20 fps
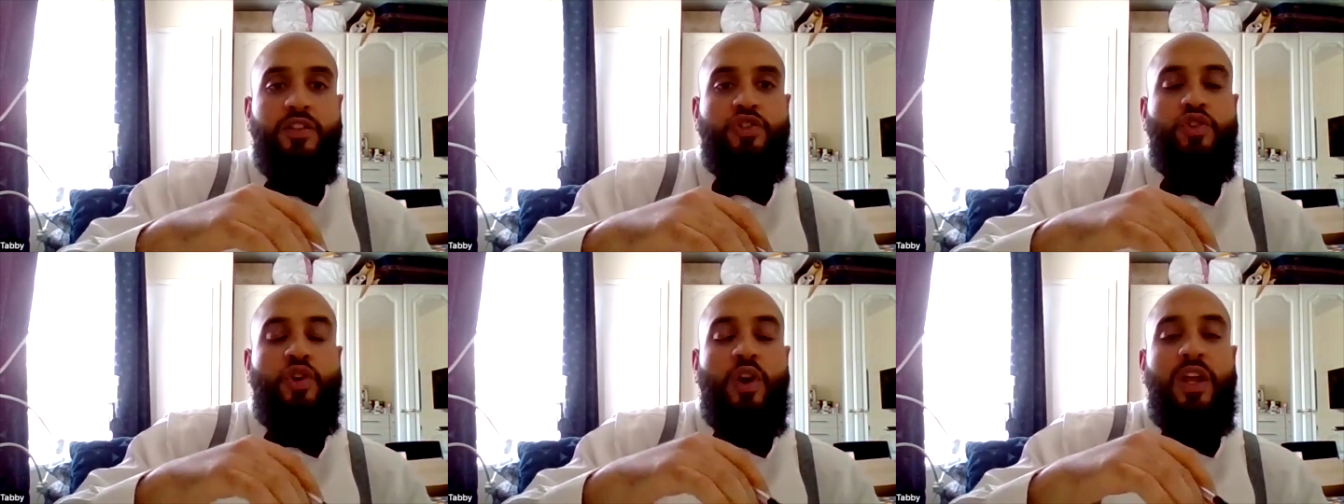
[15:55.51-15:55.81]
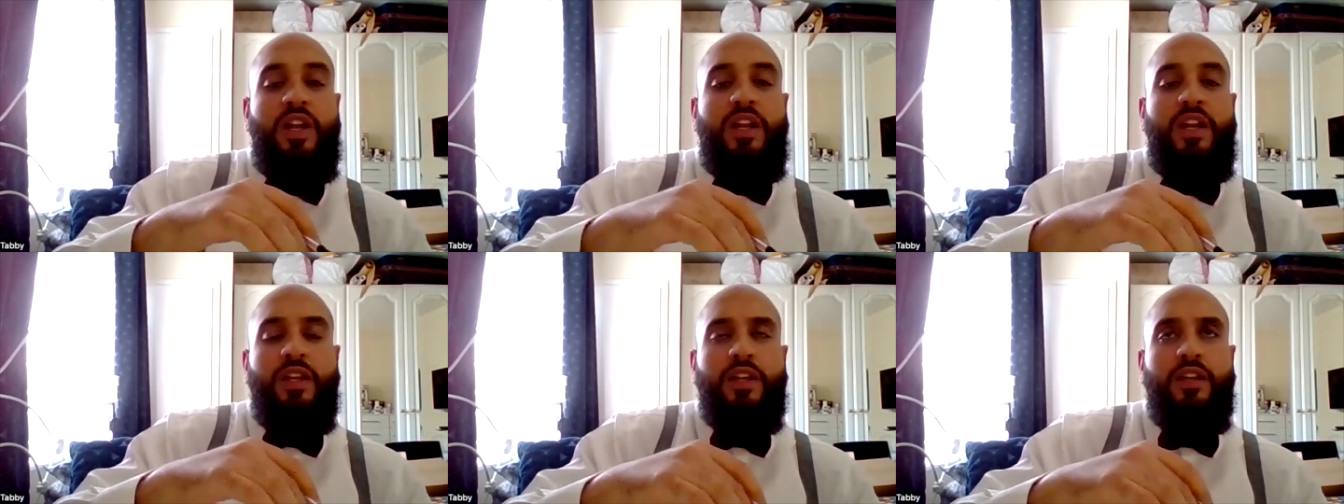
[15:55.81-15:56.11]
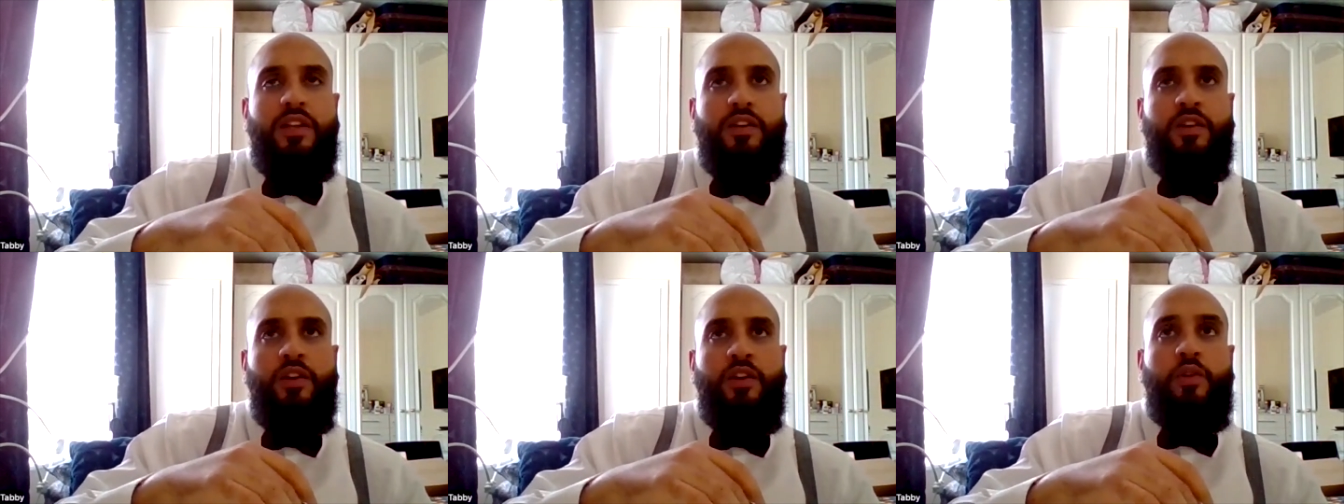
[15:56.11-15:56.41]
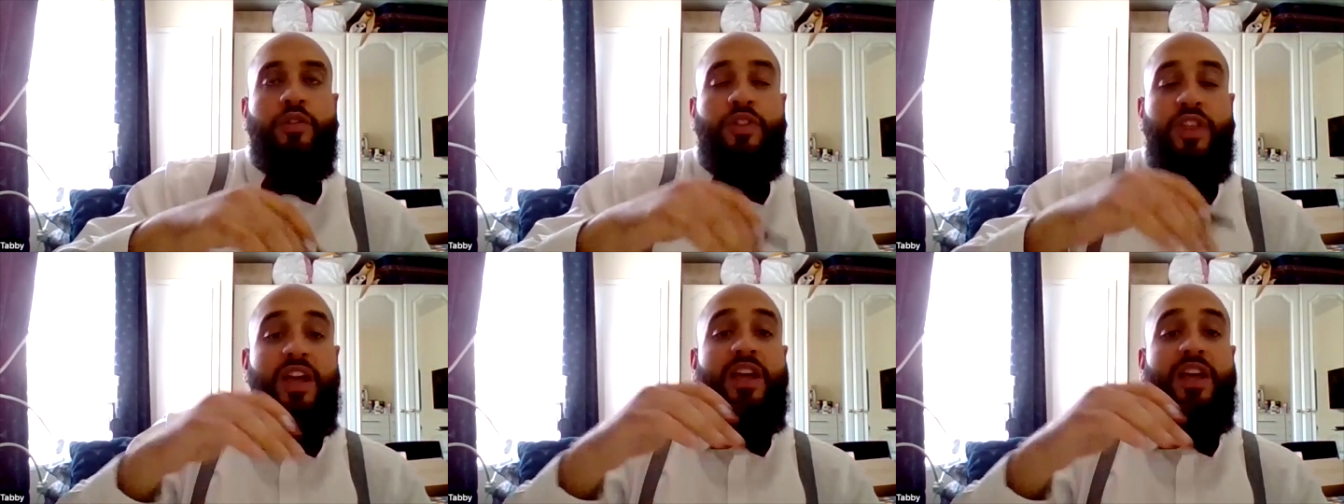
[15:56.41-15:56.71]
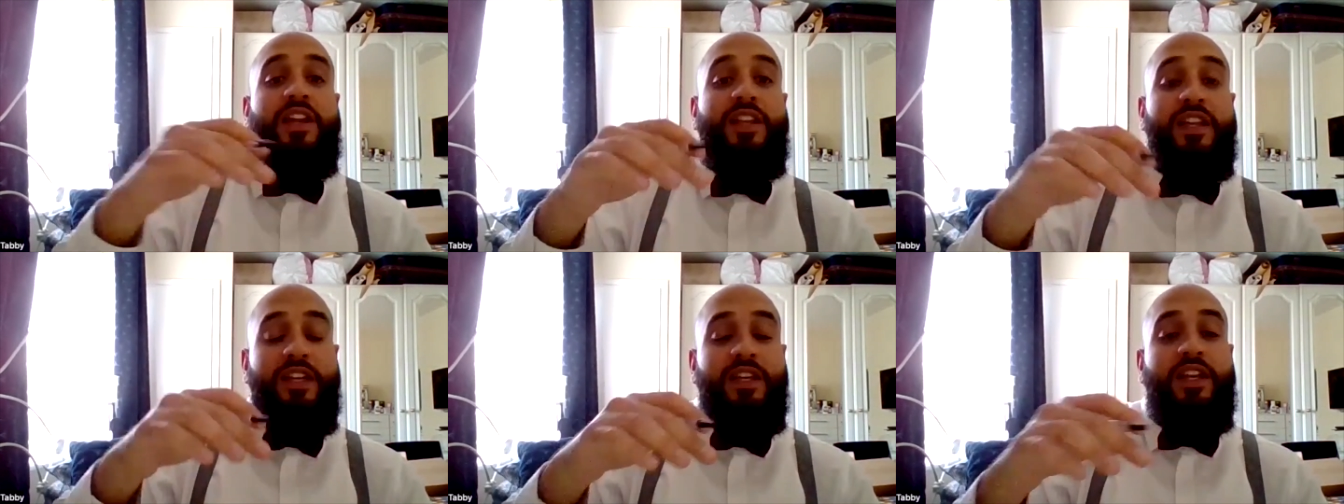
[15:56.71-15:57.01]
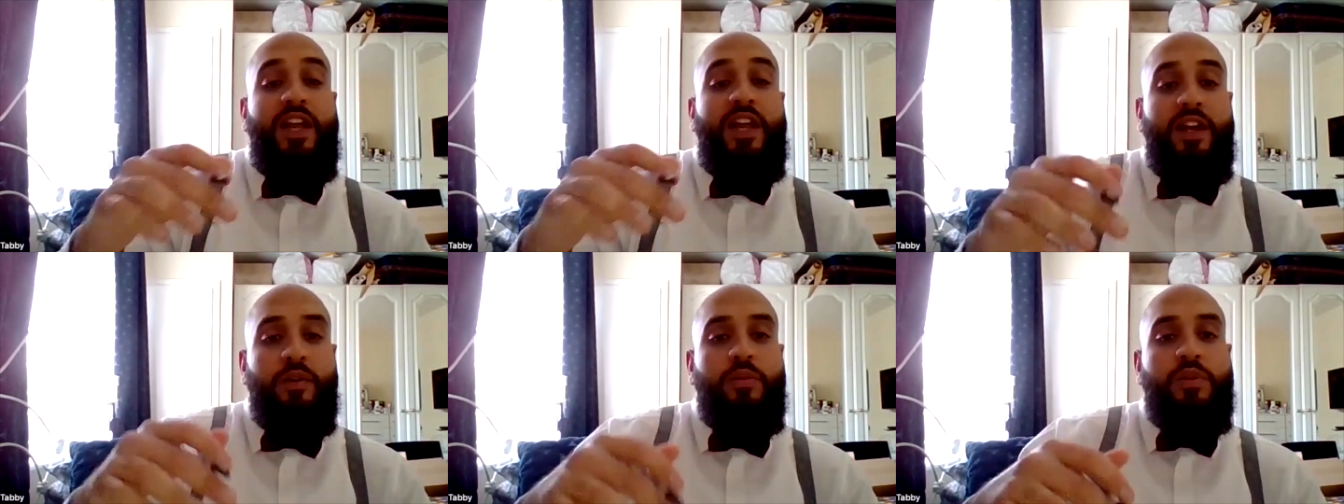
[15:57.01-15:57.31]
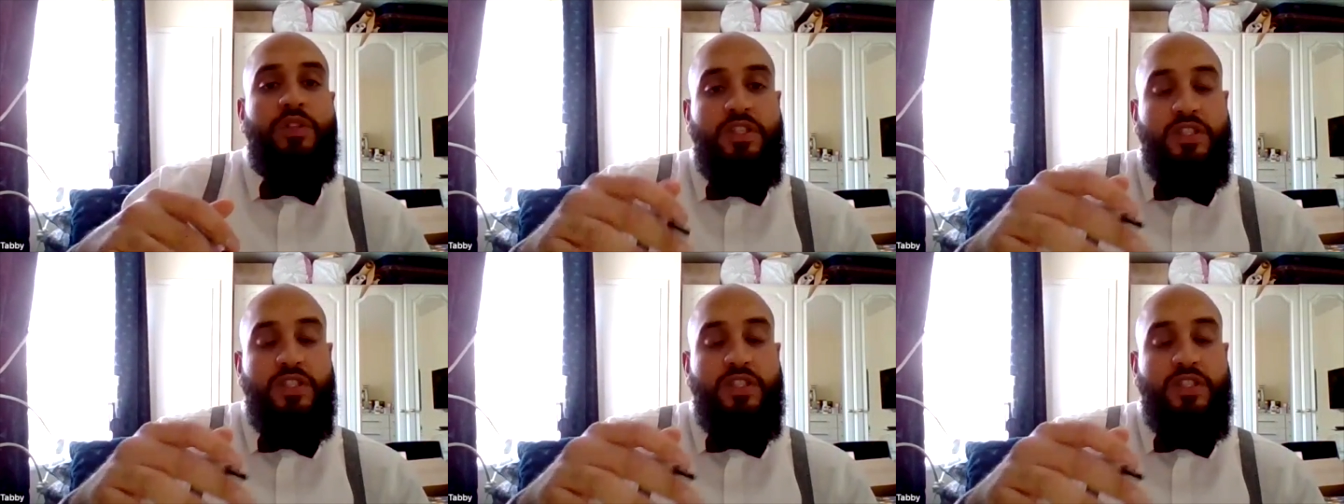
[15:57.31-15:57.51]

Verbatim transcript: trailing, no, their lead leg, which mm.